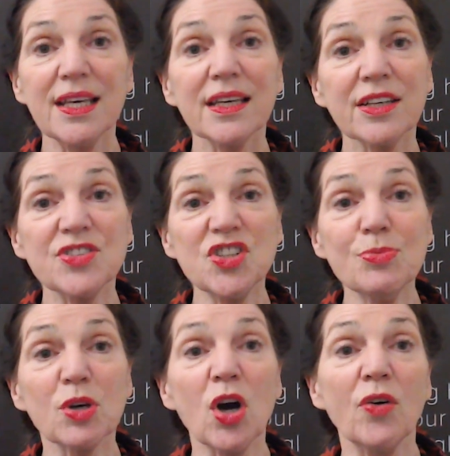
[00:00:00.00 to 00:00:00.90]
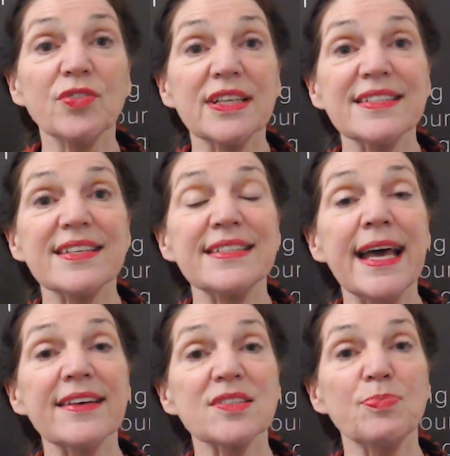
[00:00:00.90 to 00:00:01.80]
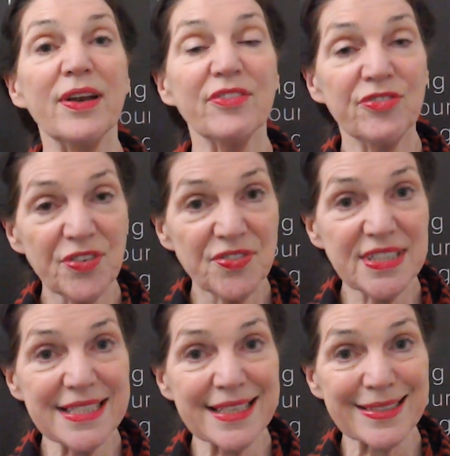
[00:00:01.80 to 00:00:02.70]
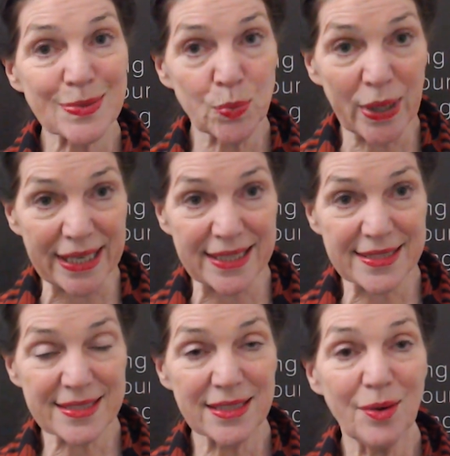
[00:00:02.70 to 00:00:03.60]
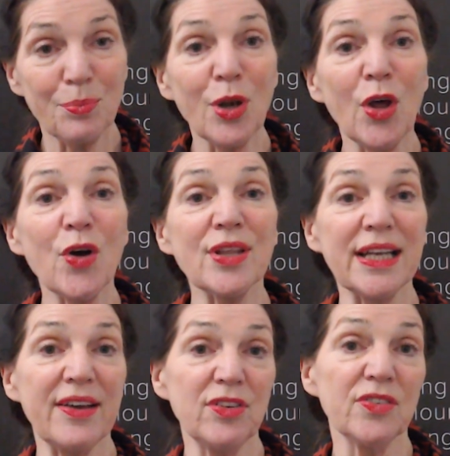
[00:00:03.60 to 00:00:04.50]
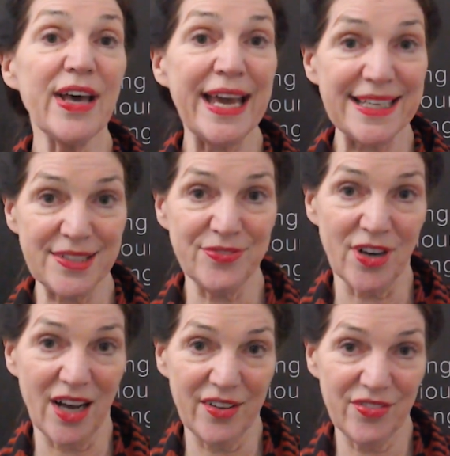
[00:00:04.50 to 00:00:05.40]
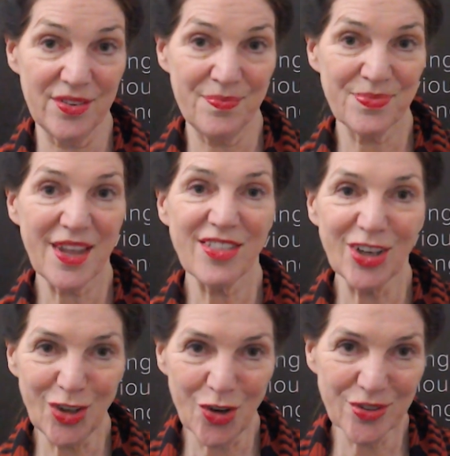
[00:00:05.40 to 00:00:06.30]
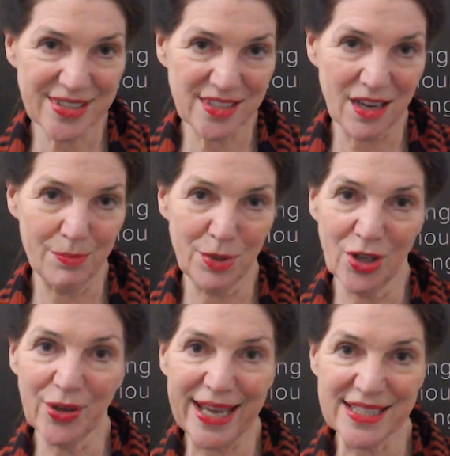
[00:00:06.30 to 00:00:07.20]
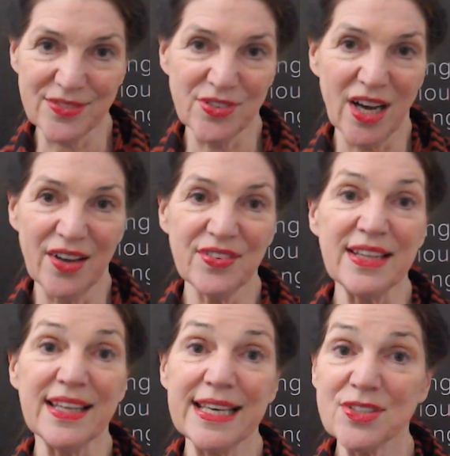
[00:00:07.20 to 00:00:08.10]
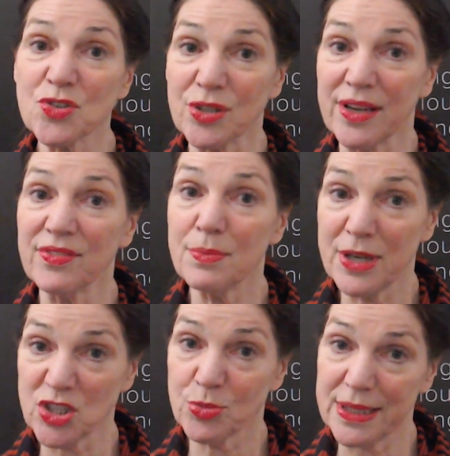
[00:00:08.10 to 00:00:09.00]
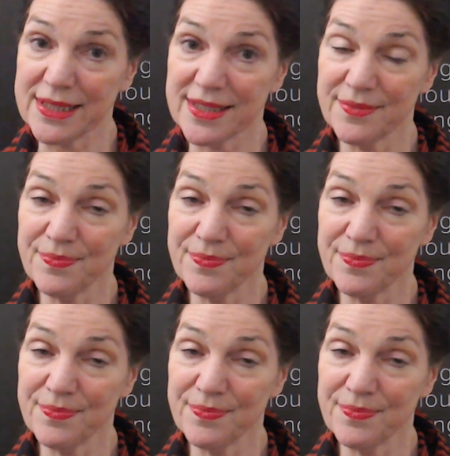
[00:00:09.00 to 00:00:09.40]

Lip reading: Consumer confidence has now spent 56 weeks below the level of 85, the longest time below 85 in the history of the measurement.